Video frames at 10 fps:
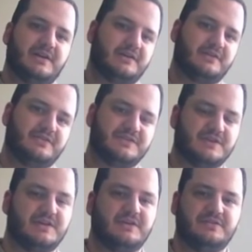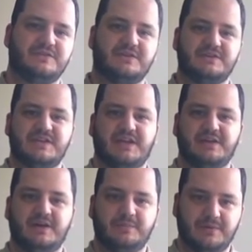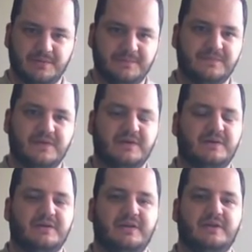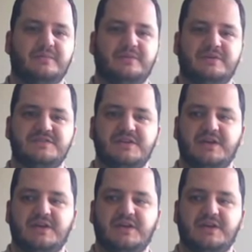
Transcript: I don't know if he's going to take it up again, but